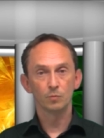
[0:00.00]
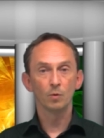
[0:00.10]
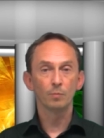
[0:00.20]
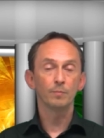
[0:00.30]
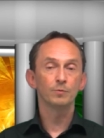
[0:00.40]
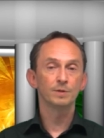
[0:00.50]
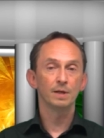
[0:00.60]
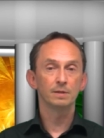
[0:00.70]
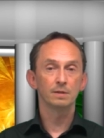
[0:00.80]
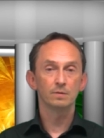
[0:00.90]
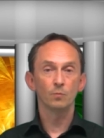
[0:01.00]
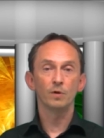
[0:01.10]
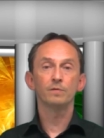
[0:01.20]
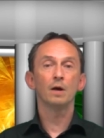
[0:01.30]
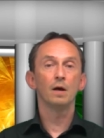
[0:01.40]
will be presented
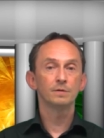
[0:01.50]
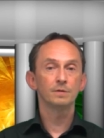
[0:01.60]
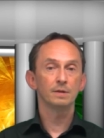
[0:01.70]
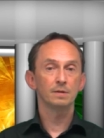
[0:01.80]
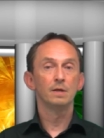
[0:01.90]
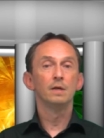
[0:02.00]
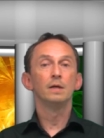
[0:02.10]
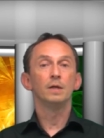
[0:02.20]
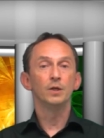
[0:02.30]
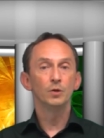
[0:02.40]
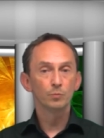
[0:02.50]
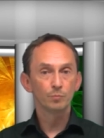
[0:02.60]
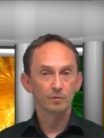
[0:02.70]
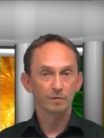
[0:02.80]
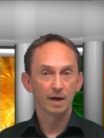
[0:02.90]
with content you
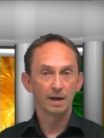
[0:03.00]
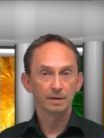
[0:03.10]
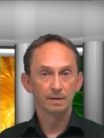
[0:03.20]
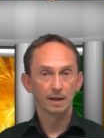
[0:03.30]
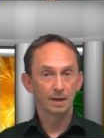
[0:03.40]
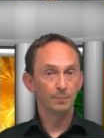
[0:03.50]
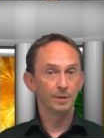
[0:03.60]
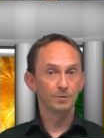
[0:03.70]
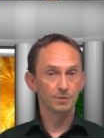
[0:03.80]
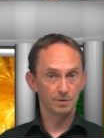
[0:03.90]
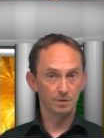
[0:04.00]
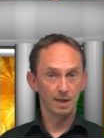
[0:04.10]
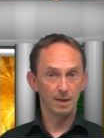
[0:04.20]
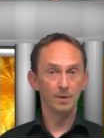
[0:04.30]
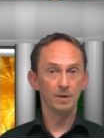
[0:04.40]
provide that appeals to
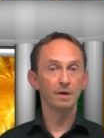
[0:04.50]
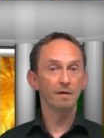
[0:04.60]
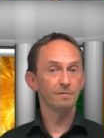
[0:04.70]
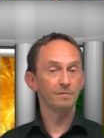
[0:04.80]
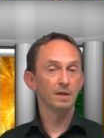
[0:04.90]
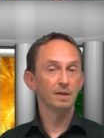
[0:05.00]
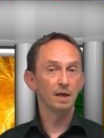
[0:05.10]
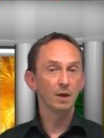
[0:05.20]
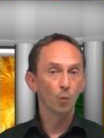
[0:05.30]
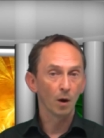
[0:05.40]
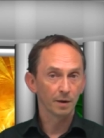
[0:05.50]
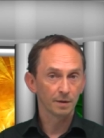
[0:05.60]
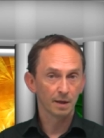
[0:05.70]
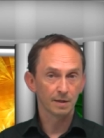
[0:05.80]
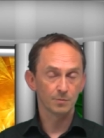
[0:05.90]
them enough that they want it
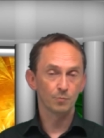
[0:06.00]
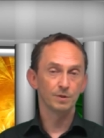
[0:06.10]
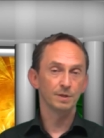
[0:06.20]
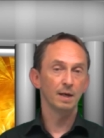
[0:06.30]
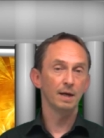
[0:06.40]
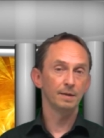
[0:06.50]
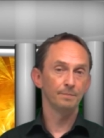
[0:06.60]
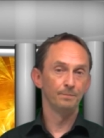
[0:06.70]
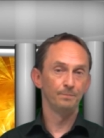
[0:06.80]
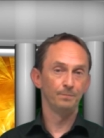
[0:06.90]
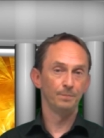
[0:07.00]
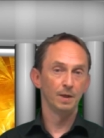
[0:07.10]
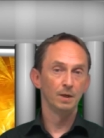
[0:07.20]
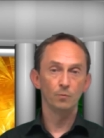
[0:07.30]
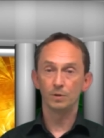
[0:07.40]
as a printed item,
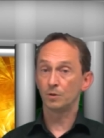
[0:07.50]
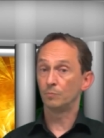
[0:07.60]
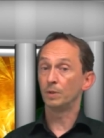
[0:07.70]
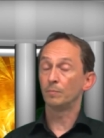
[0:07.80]
which could be a